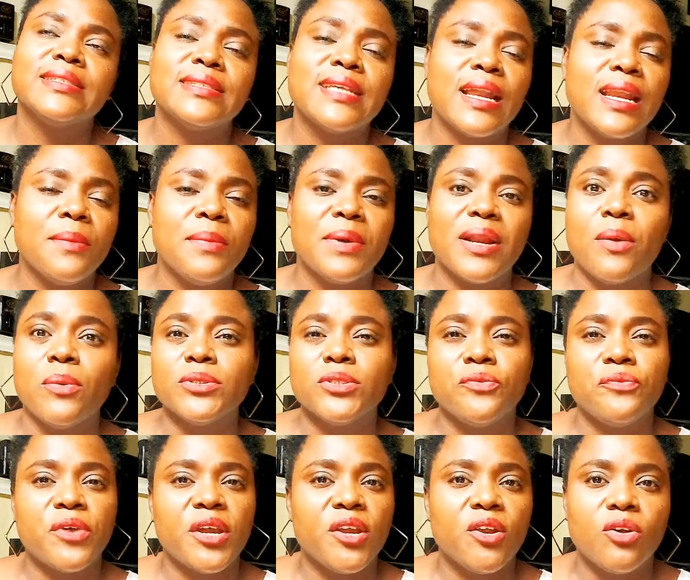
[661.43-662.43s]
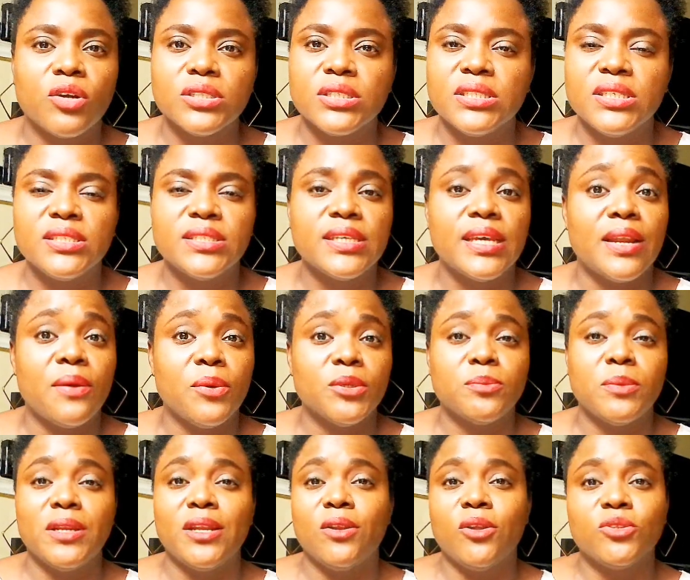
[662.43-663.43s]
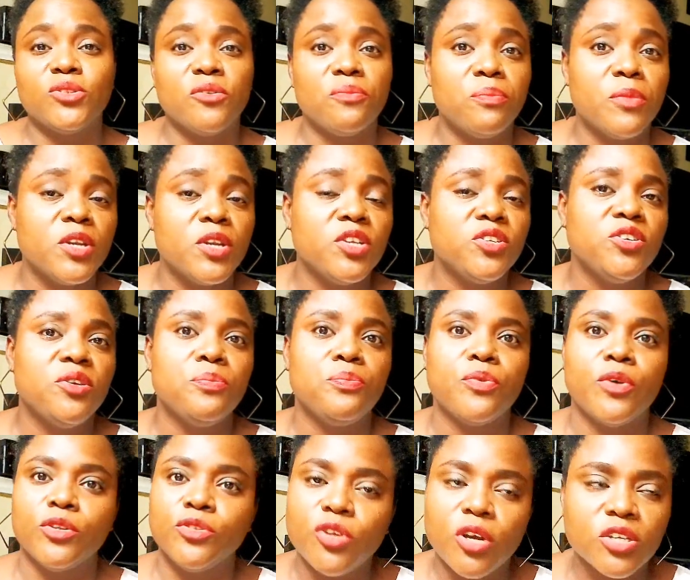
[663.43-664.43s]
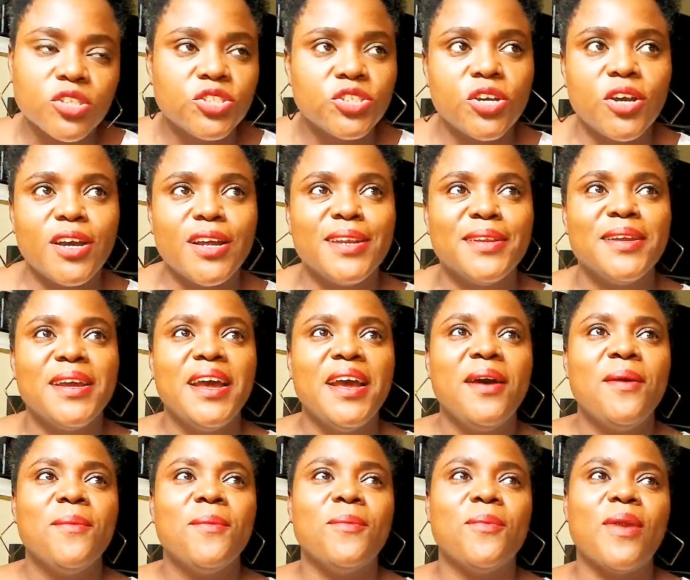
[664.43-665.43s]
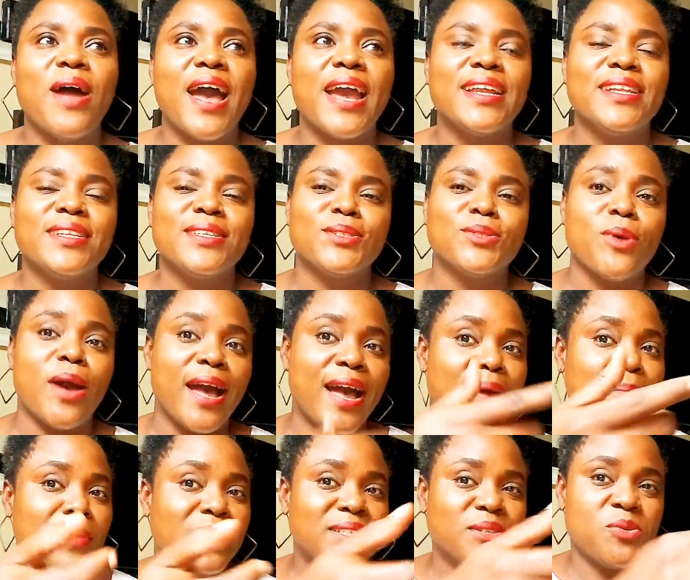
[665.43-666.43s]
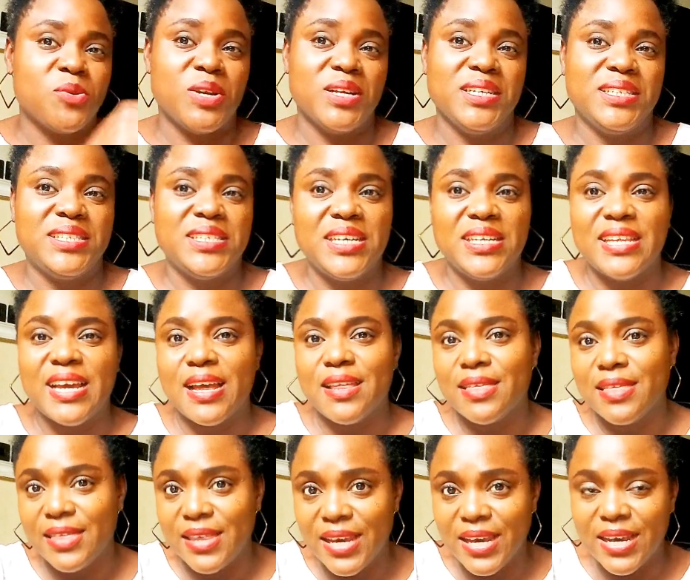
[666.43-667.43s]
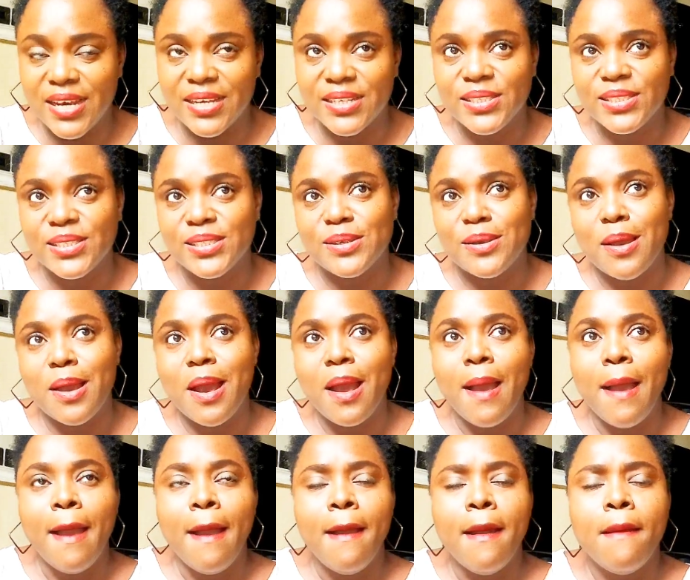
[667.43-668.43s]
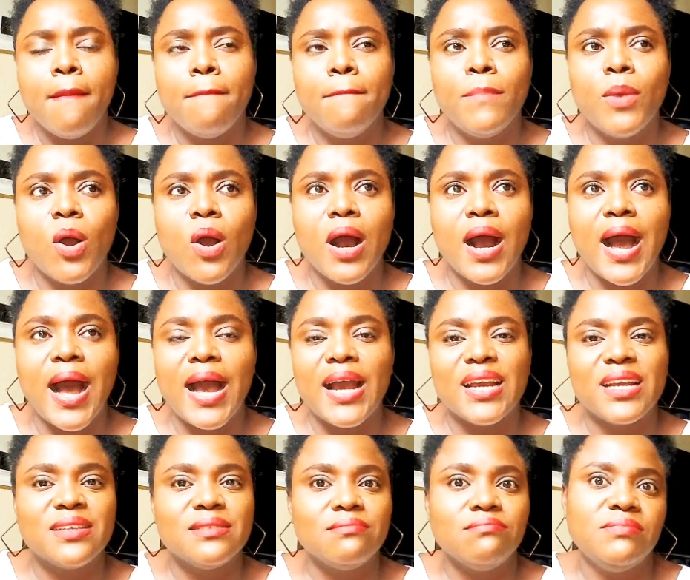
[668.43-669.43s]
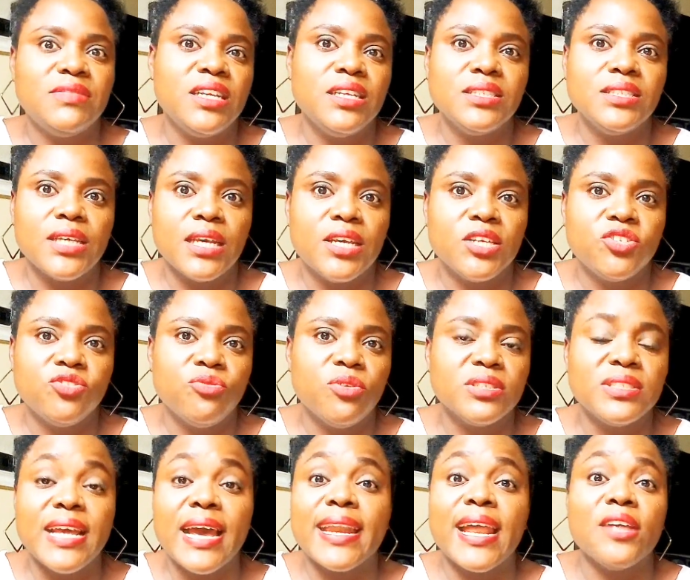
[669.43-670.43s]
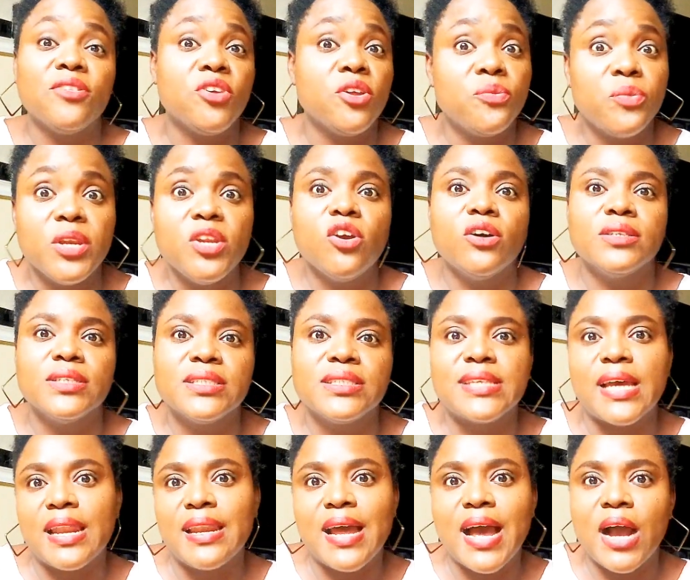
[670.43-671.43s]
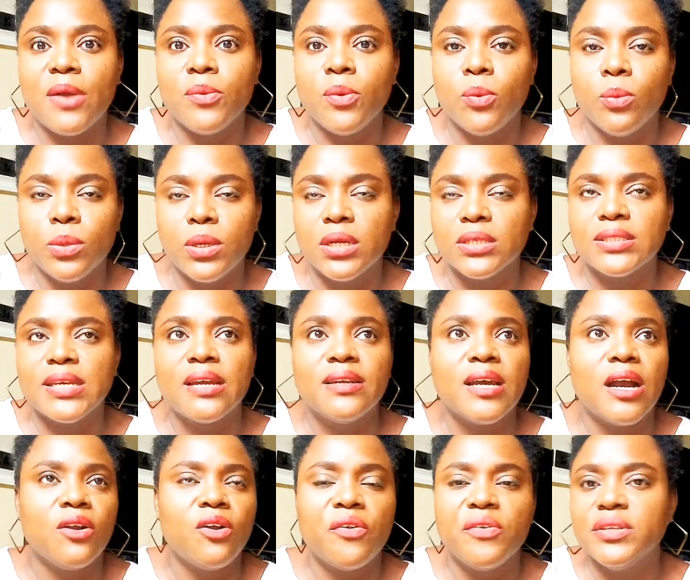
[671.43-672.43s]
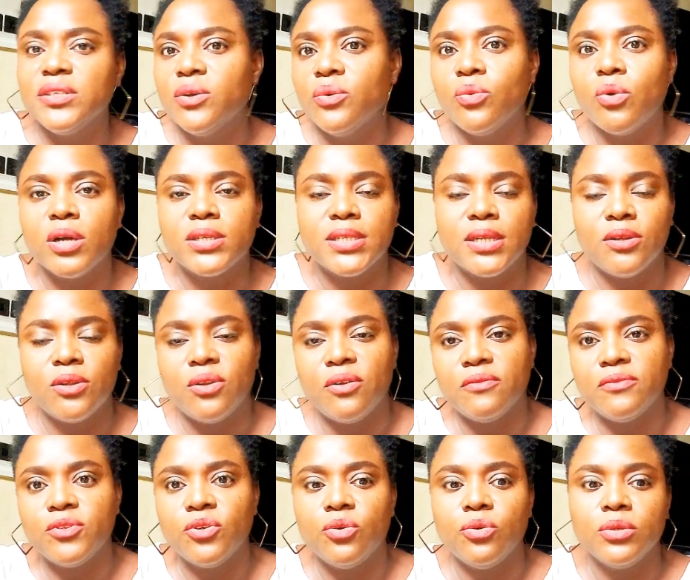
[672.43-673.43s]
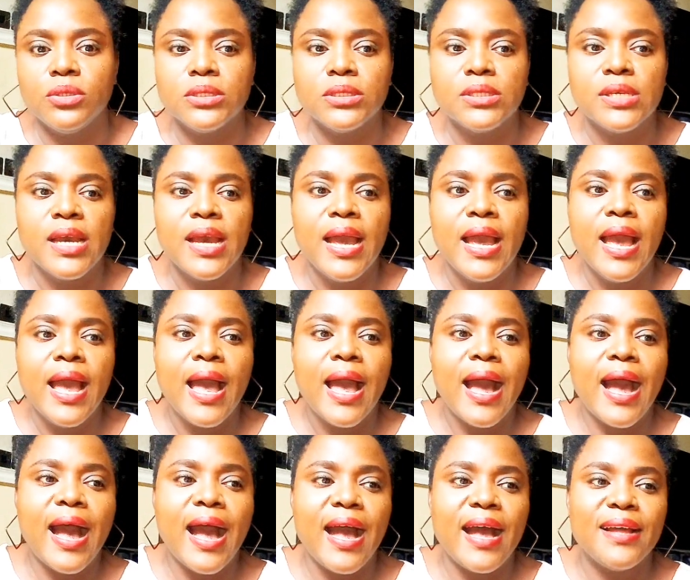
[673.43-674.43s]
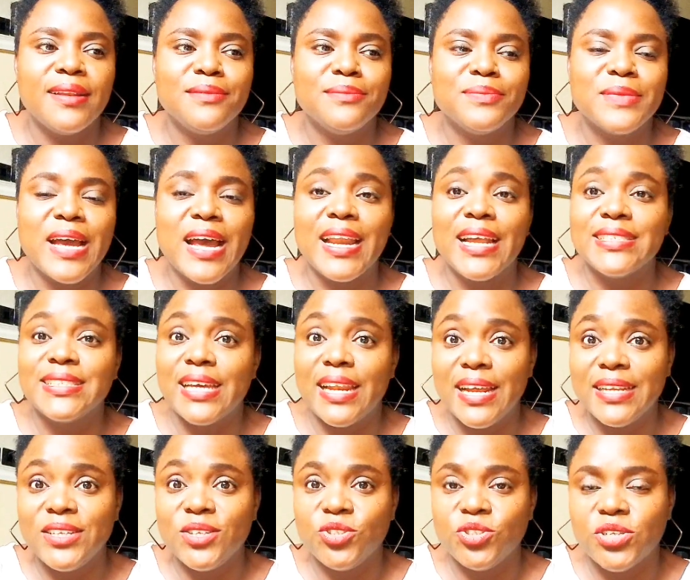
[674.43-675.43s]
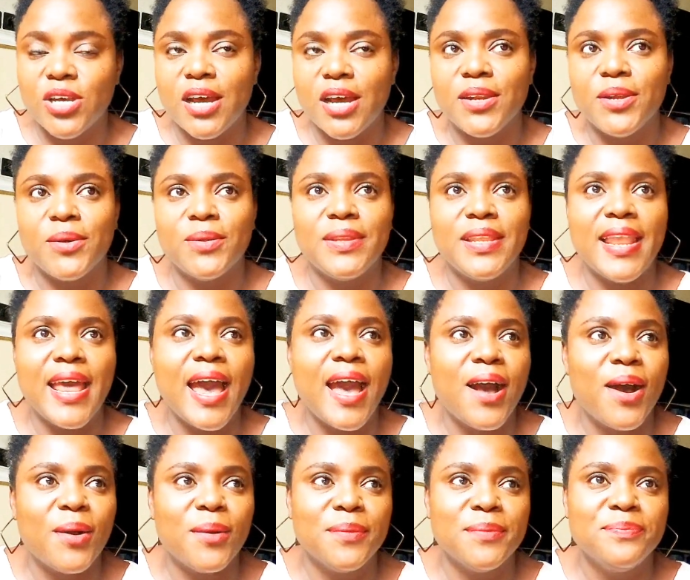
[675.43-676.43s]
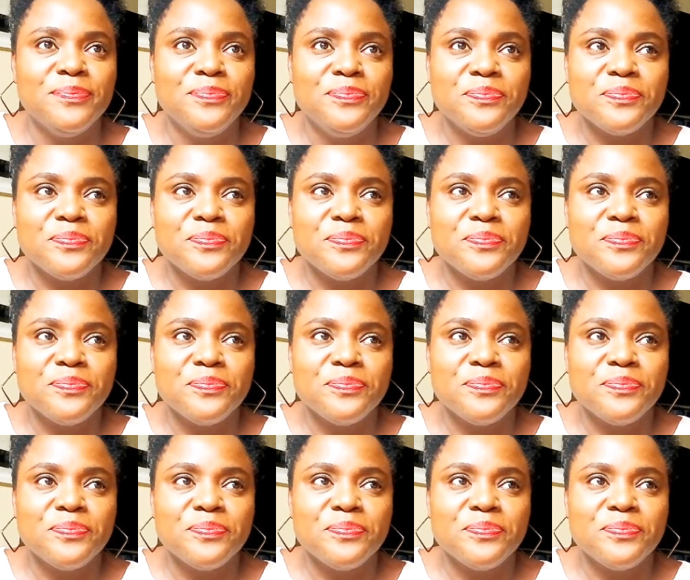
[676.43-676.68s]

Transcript: started, but I wasn't very consistent. I was spending a lot of money doing production, right? So I had better quality than this, but I didn't take it seriously and I didn't really understand how it works, how the algorithm works, and all of those. And, and I started this channel. Now,